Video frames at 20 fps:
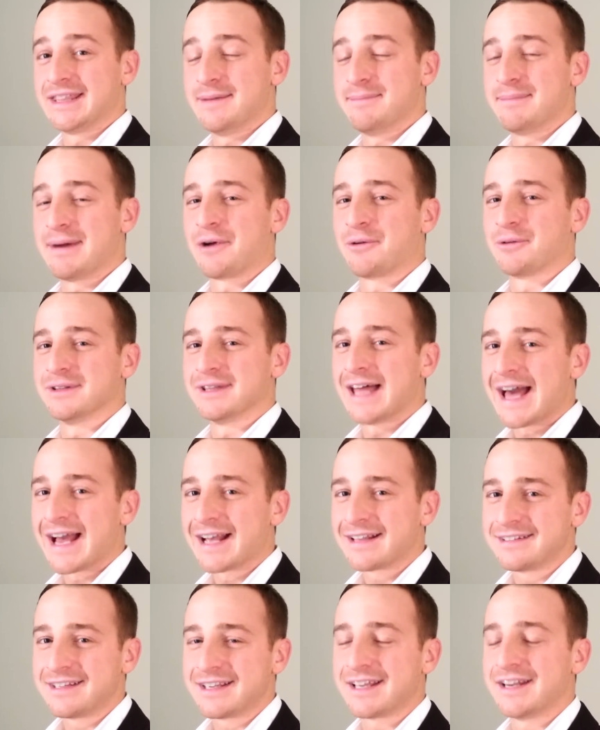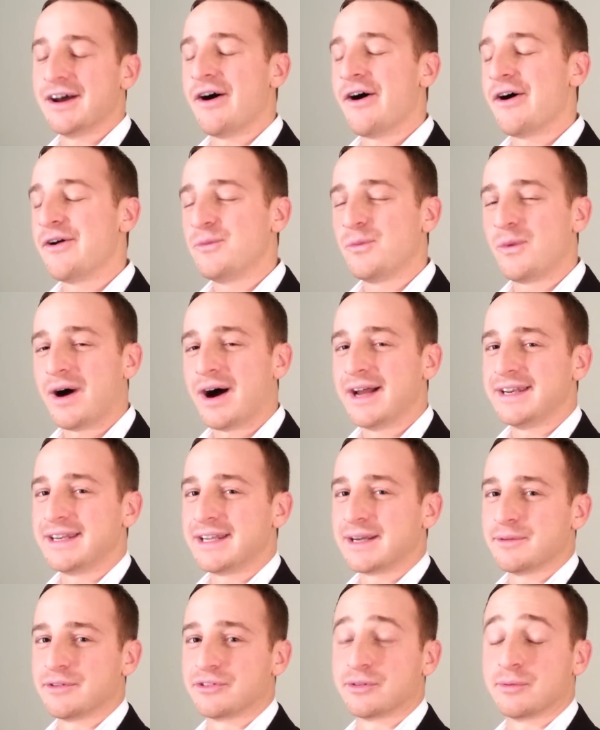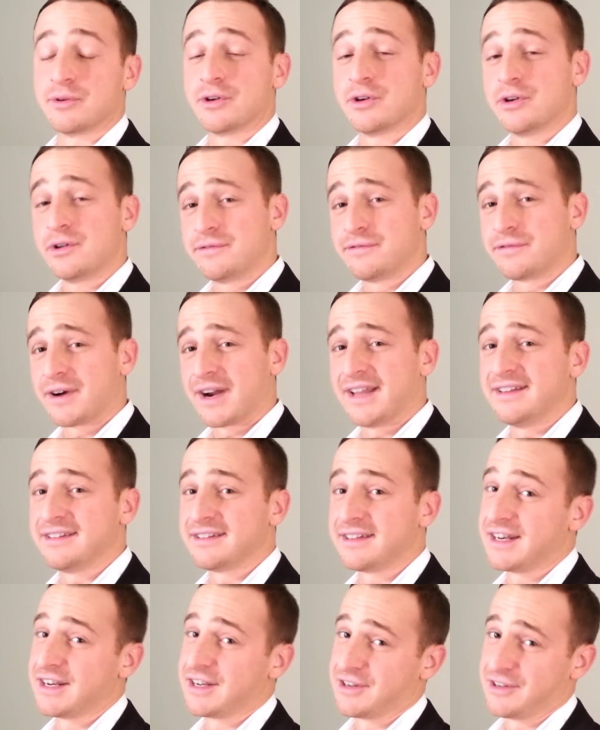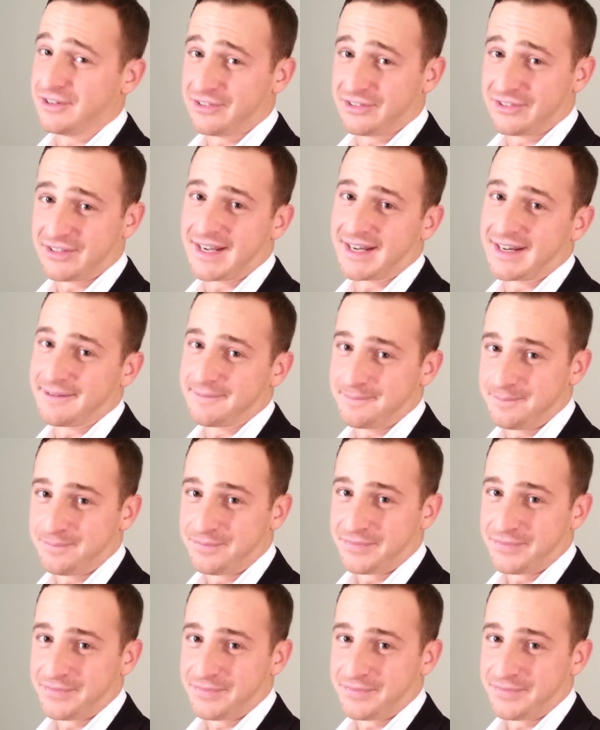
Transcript: than by relaxing and unwinding with some good friends in a good setting.